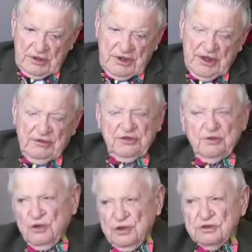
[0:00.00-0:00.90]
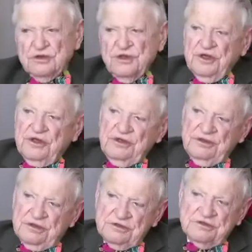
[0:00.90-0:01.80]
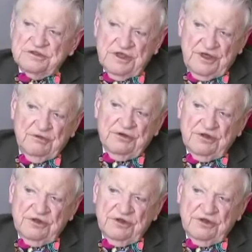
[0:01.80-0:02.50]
how in the world they can say what